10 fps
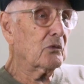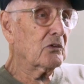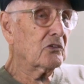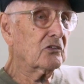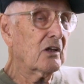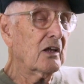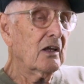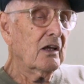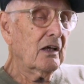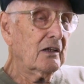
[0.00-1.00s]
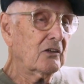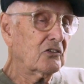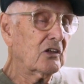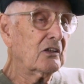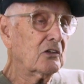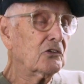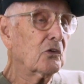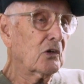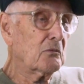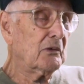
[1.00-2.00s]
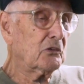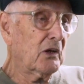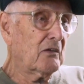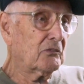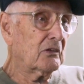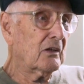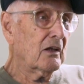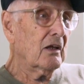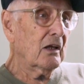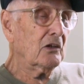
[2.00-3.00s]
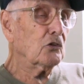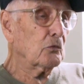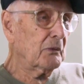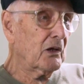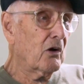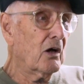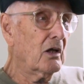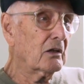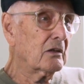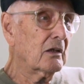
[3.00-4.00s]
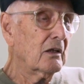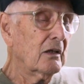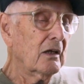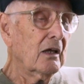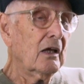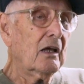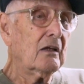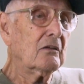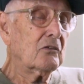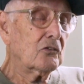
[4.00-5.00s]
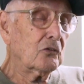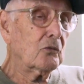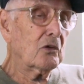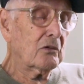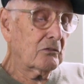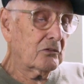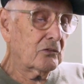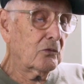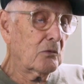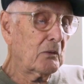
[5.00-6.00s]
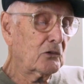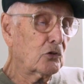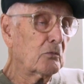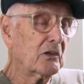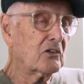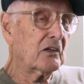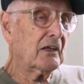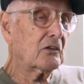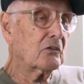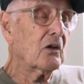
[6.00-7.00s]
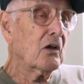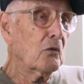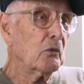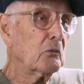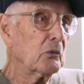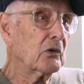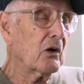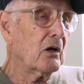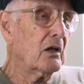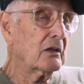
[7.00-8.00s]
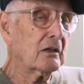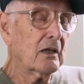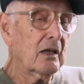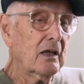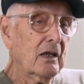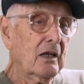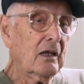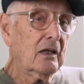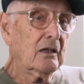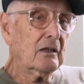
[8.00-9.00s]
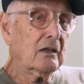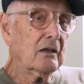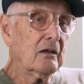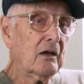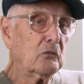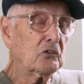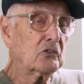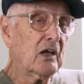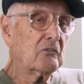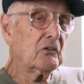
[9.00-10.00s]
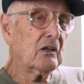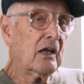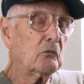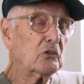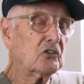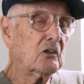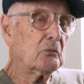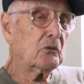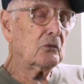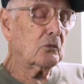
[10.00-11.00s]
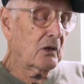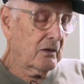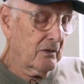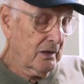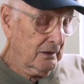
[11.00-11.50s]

notice, and it said that you're going to be drafted and you'll be called. And soon, about 2 months later, we were called, and I was drafted and I was shipped to